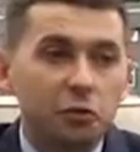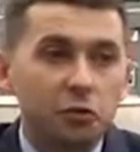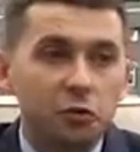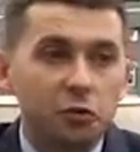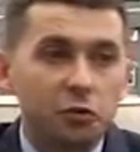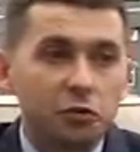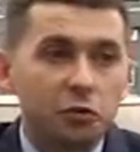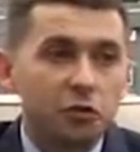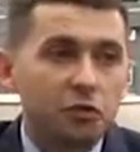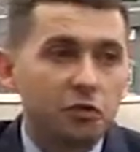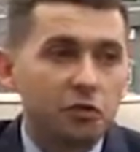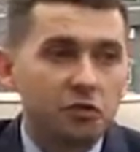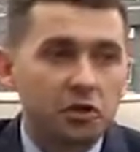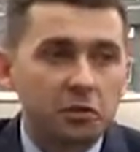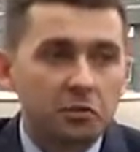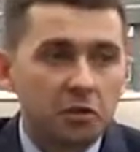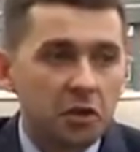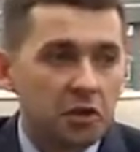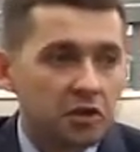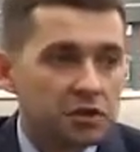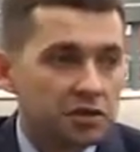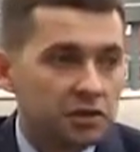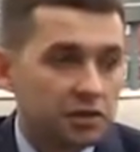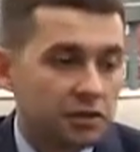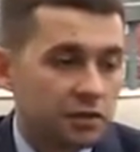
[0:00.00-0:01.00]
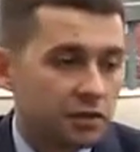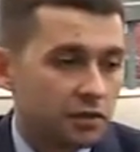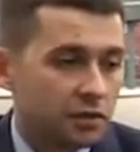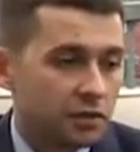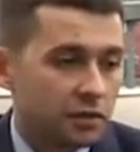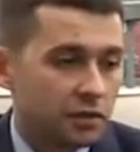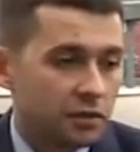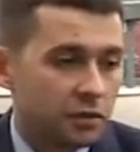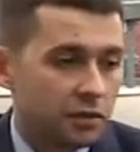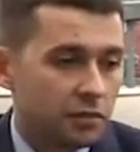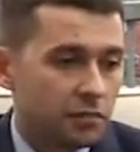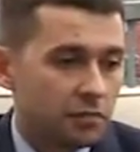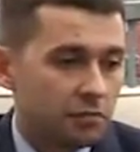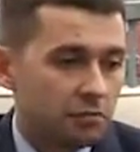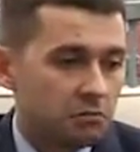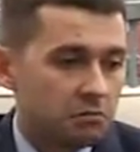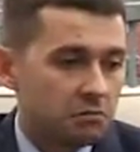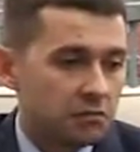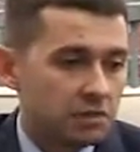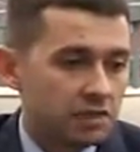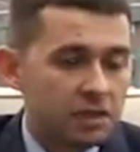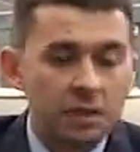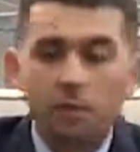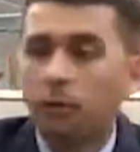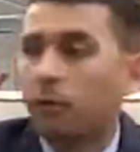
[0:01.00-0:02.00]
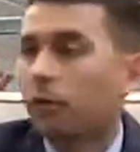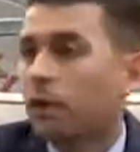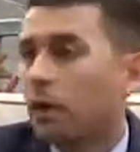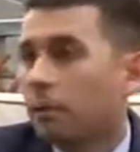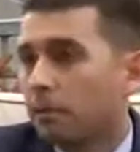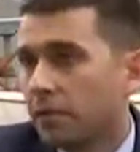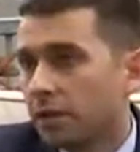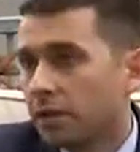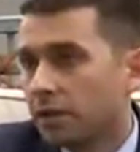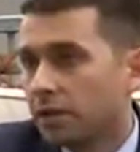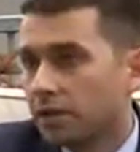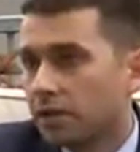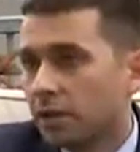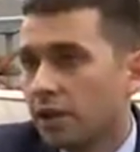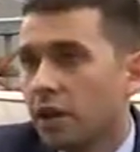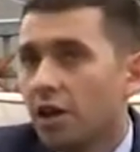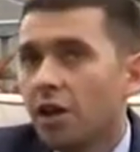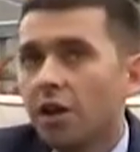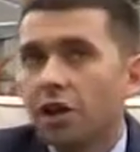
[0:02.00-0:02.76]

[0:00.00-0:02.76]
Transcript: order to give you some hints, some of companies